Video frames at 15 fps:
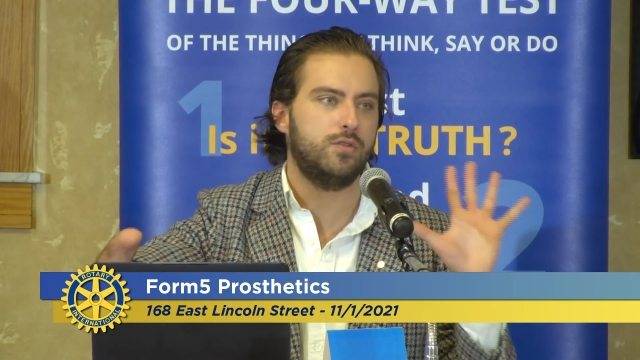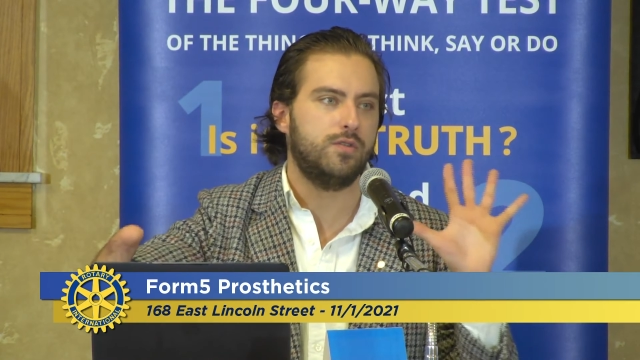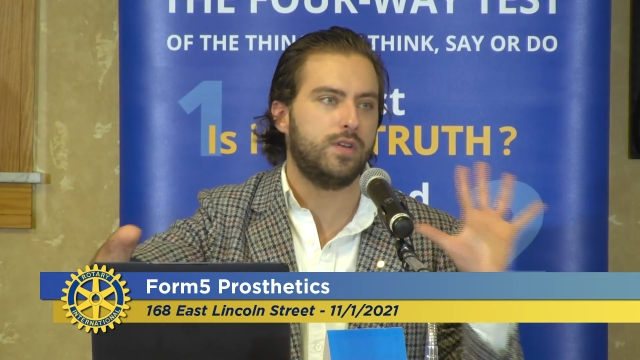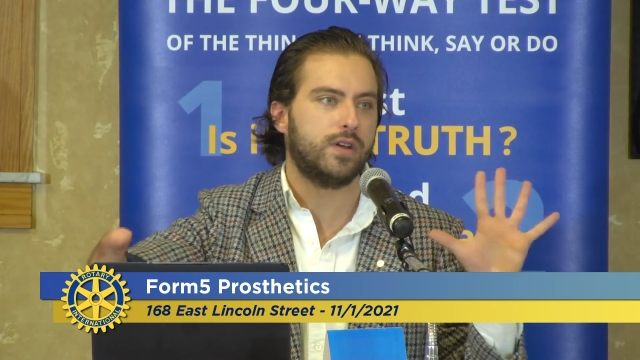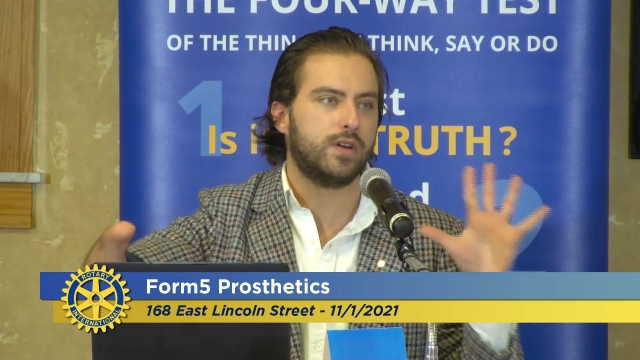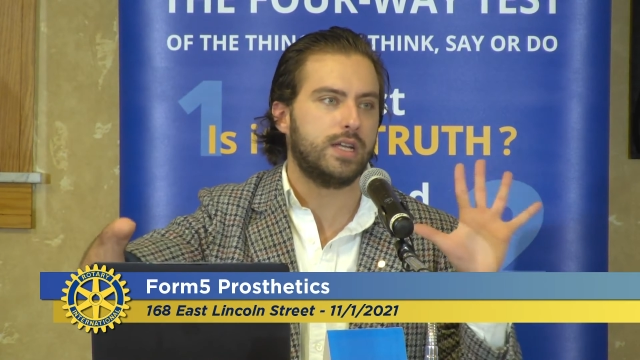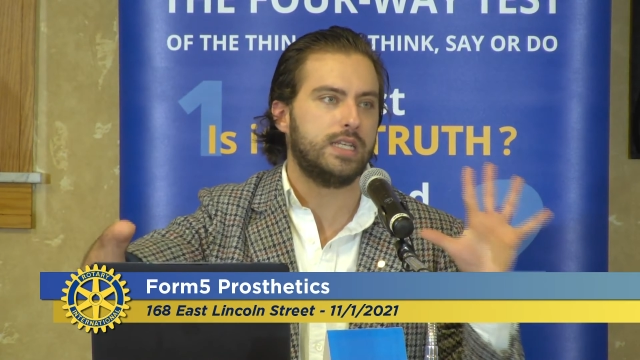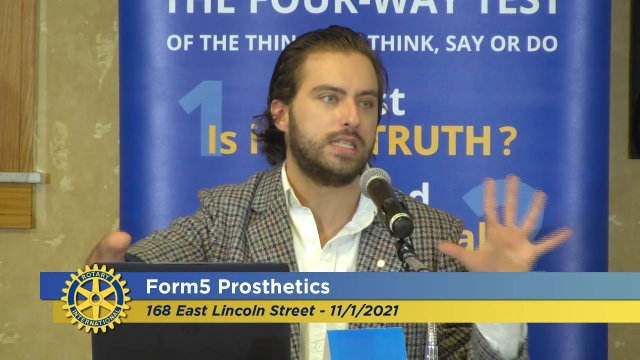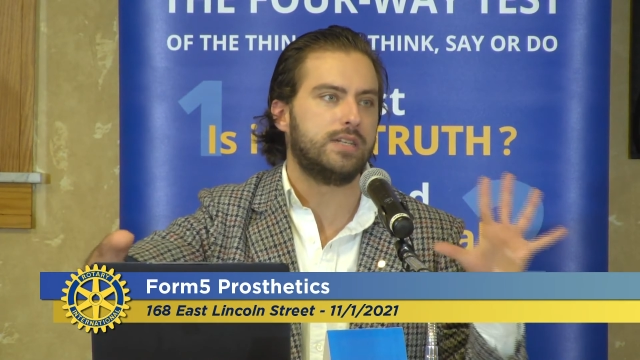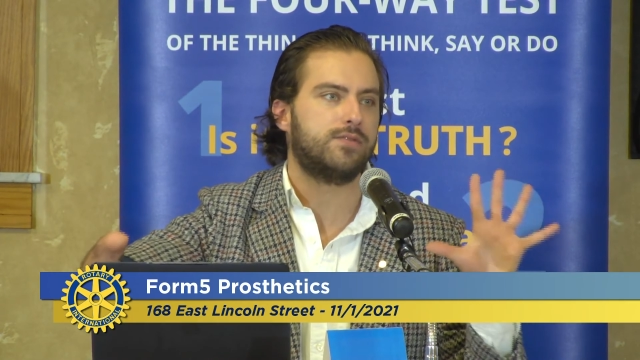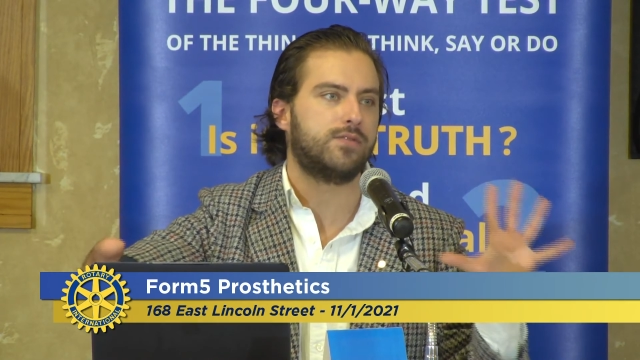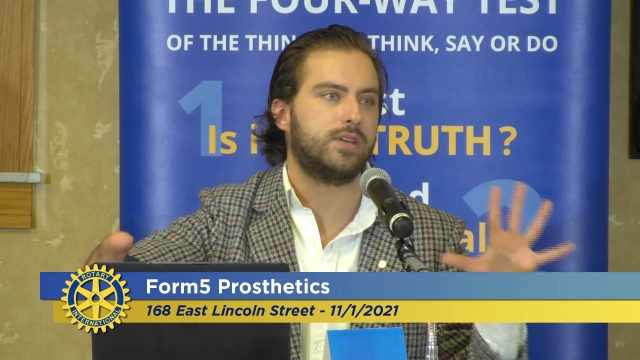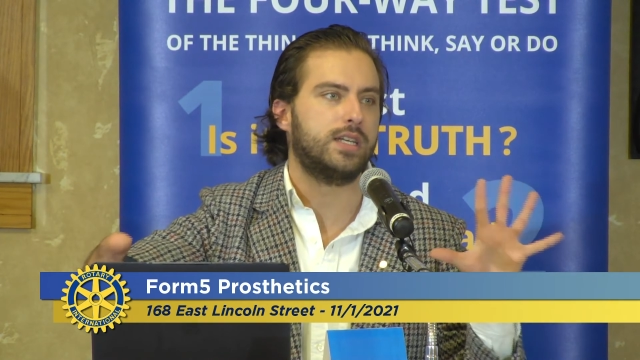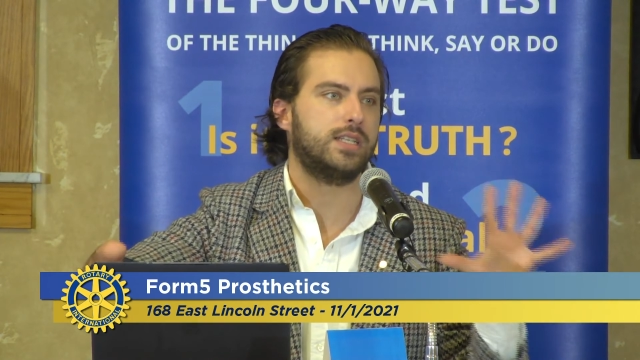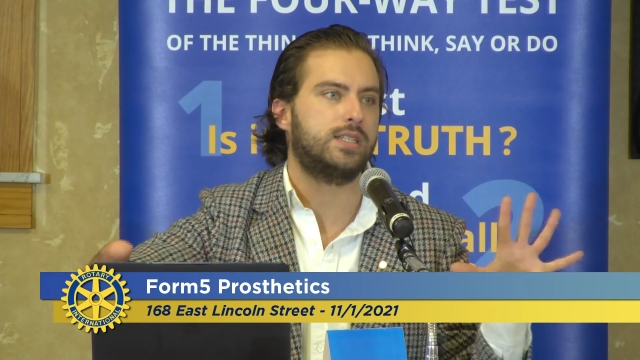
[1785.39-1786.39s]
very
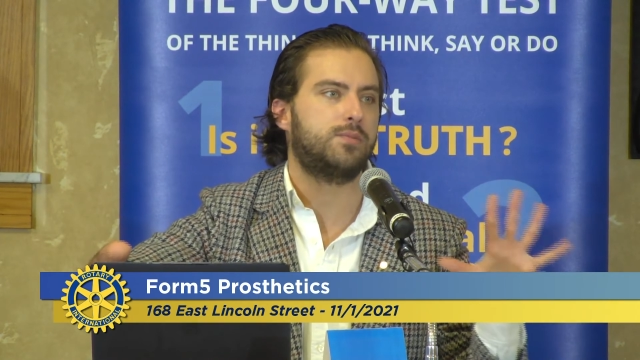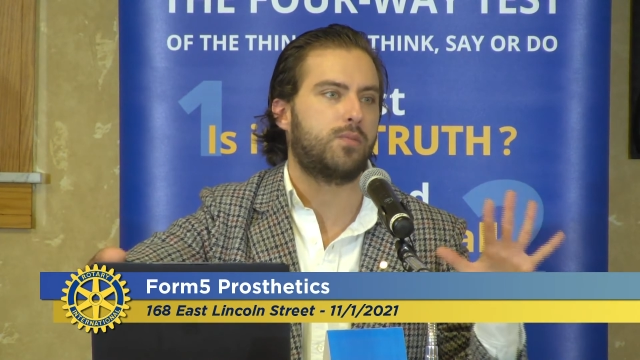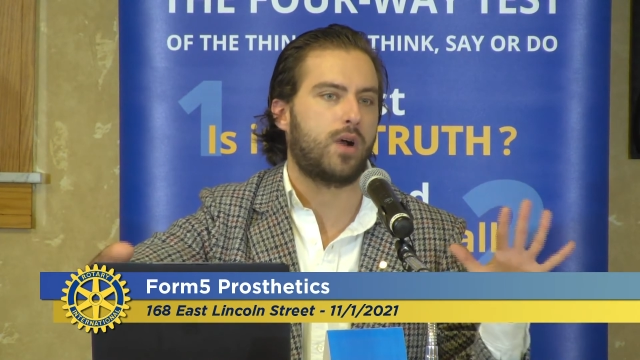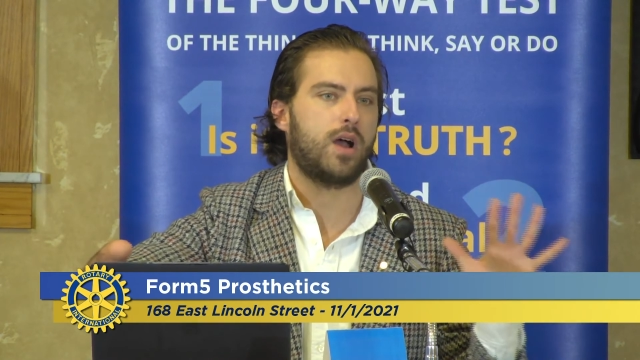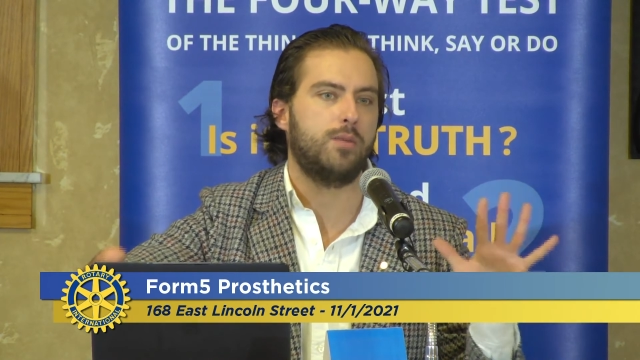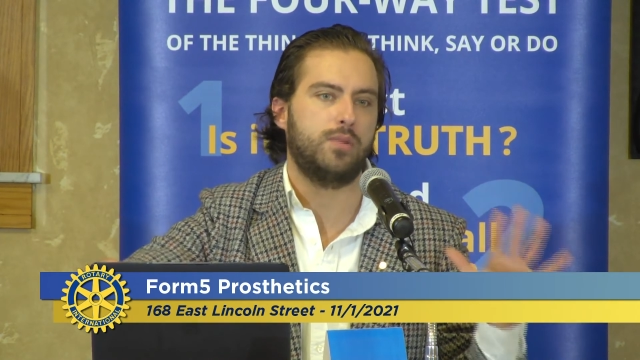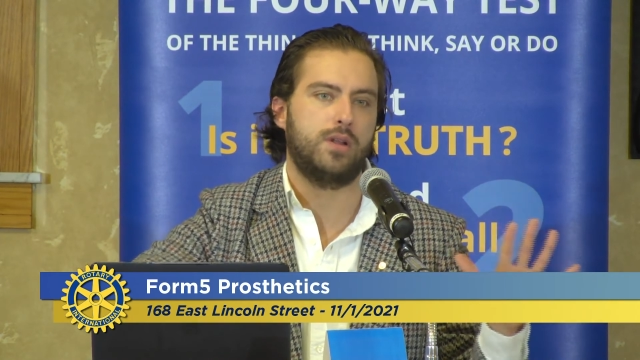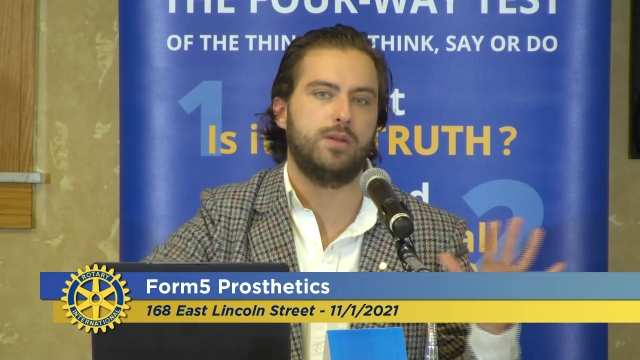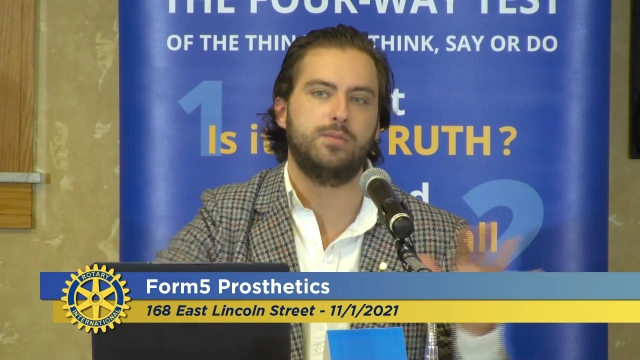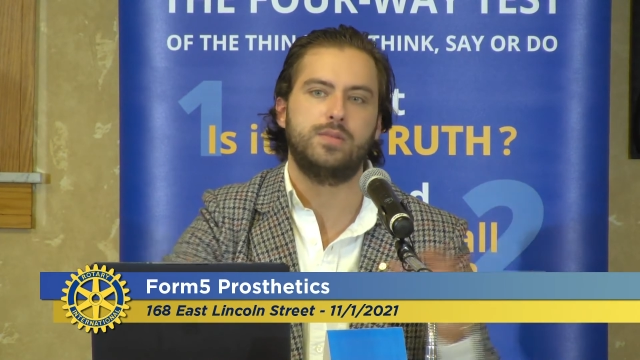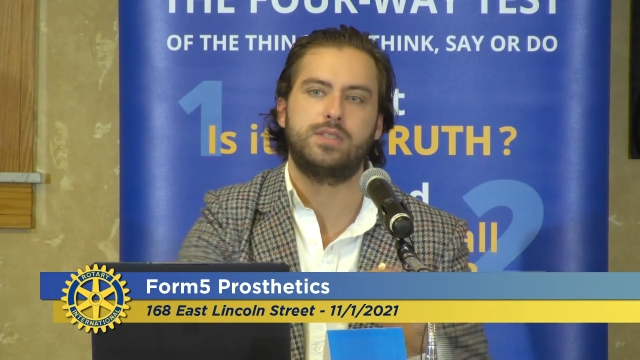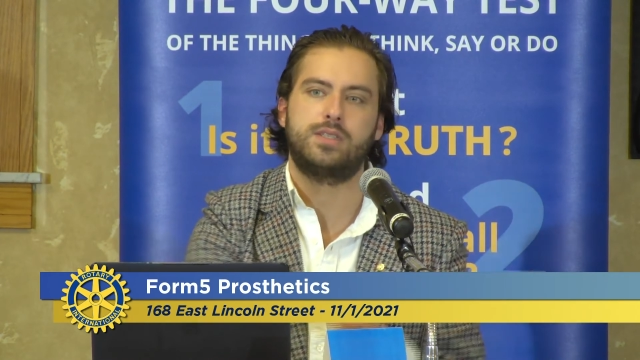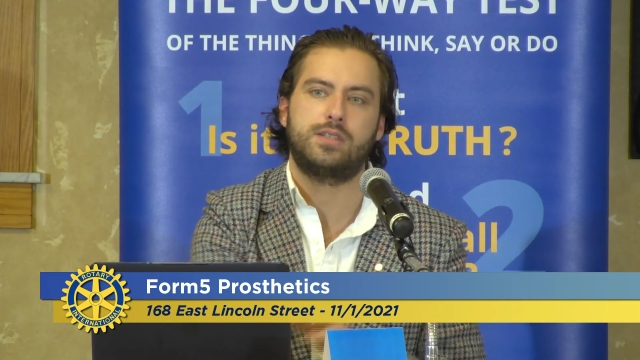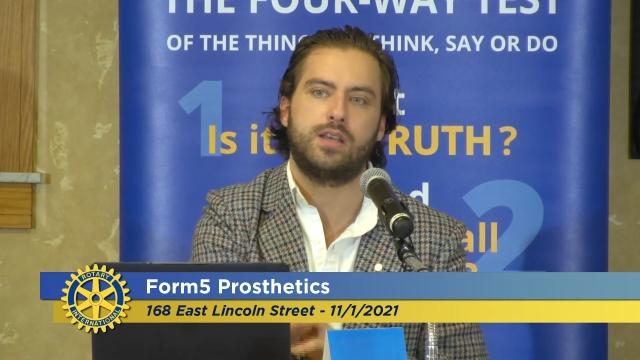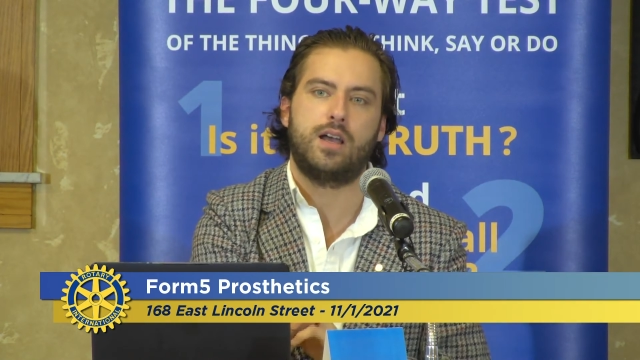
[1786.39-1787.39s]
different
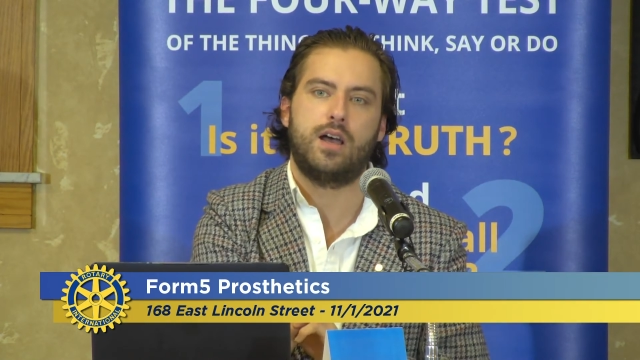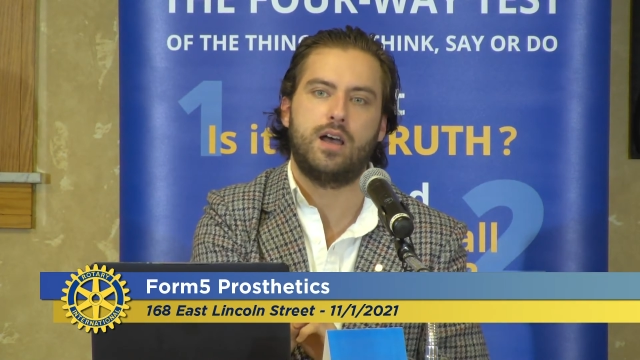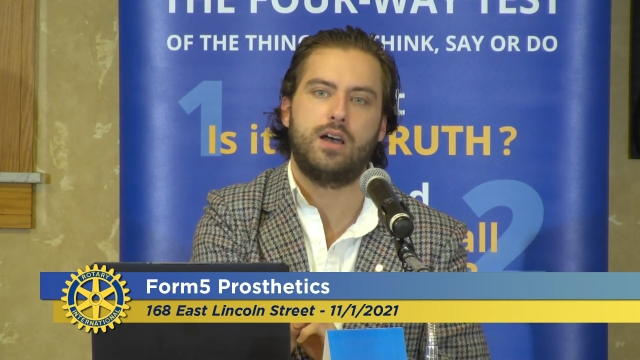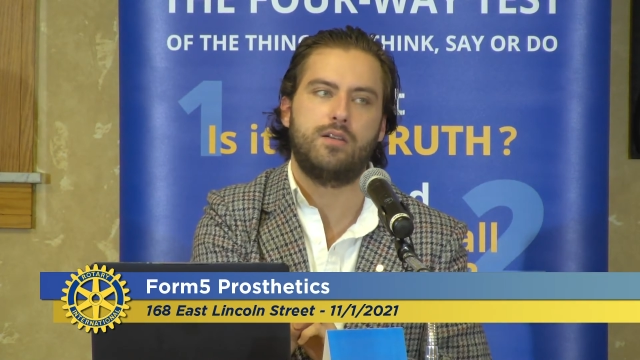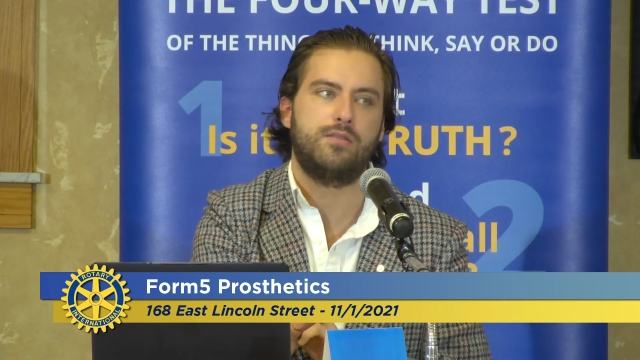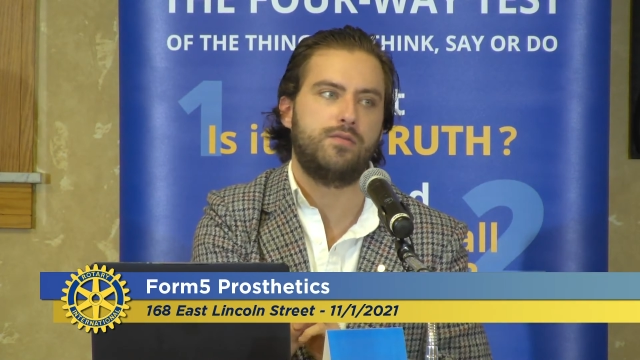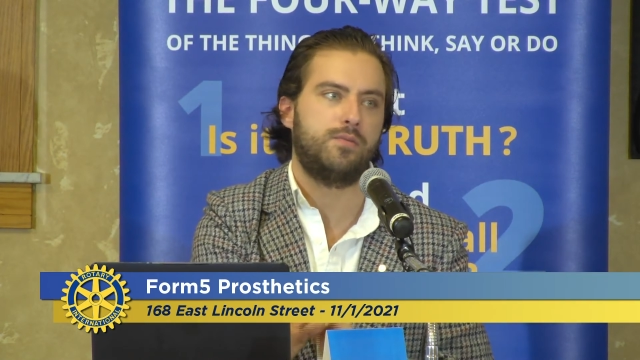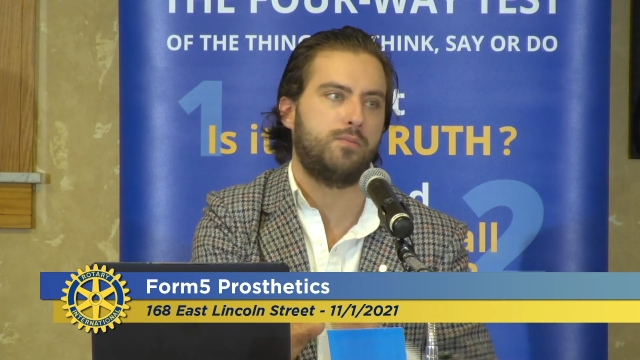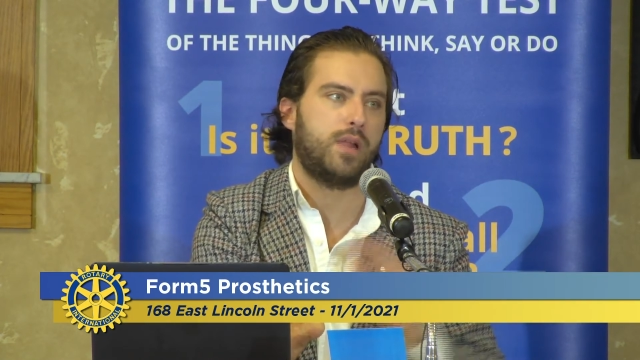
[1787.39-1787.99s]
problems of